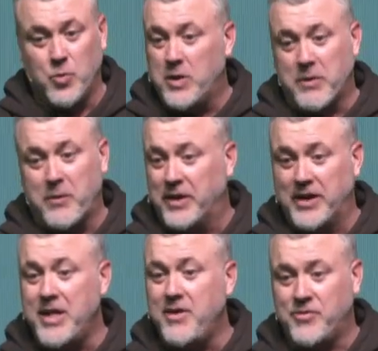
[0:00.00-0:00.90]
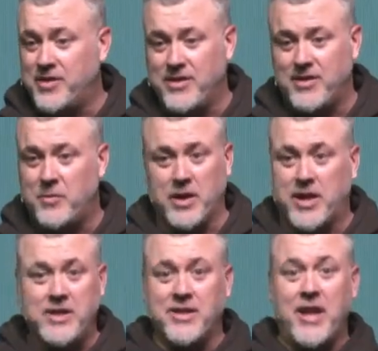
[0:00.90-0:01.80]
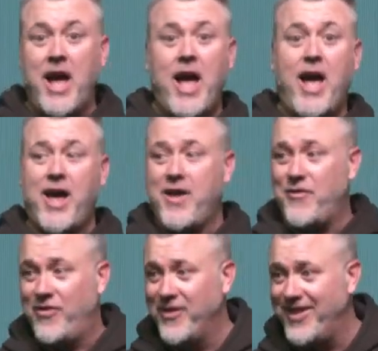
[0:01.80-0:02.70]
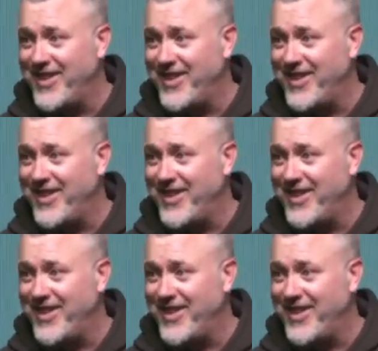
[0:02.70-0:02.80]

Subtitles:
We were relieved. We're like, "He's alive.